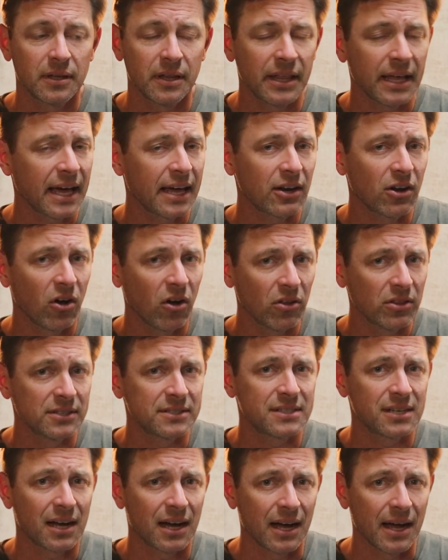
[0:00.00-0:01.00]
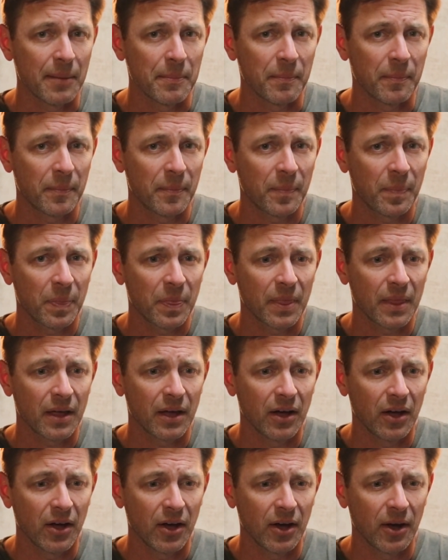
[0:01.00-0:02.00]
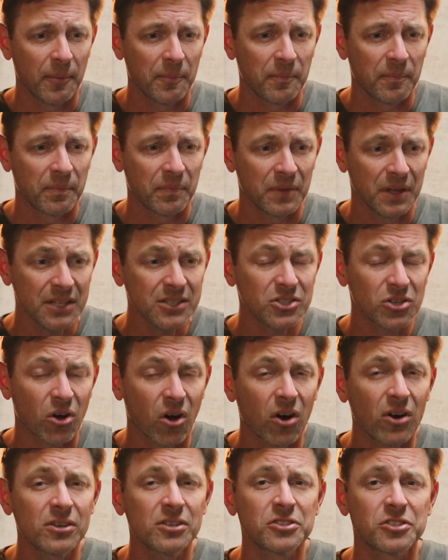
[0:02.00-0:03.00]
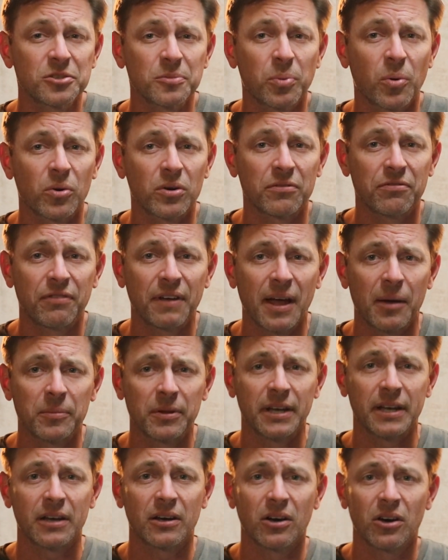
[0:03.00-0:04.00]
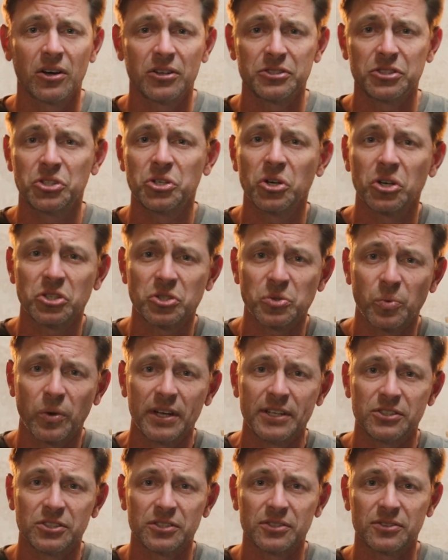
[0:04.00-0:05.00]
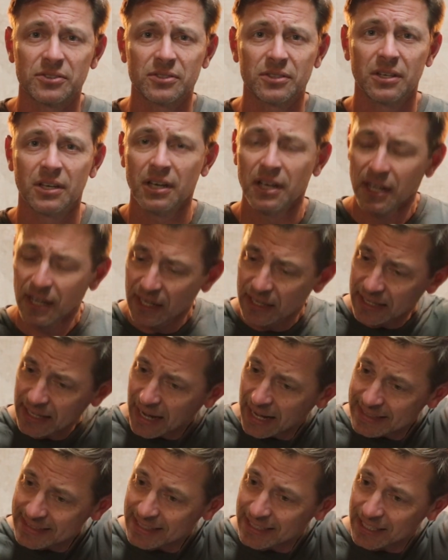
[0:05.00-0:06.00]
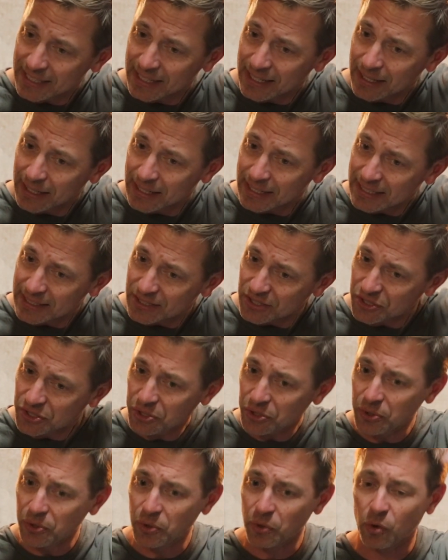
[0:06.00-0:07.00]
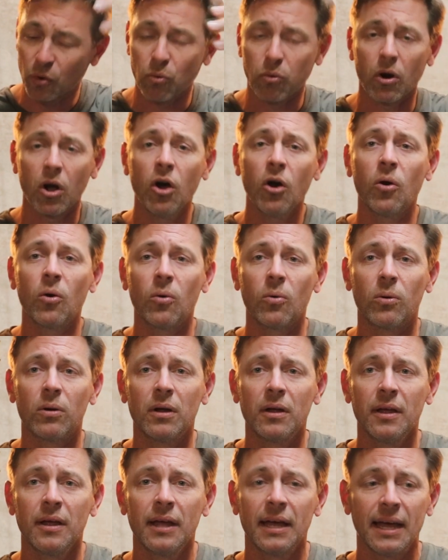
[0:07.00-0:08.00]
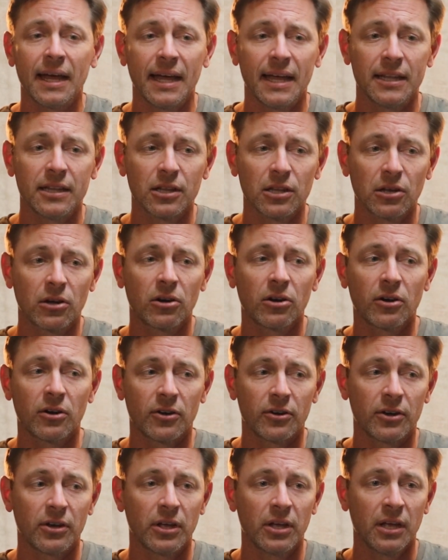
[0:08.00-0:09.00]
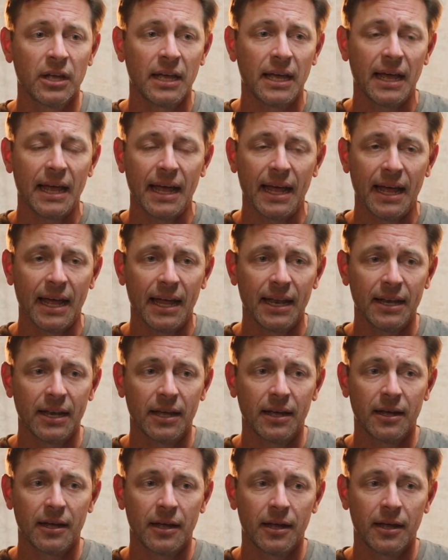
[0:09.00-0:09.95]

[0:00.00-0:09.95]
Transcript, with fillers: that all the time. Um, it's hard to support a family on cook's wages. The idea is to grow and learn and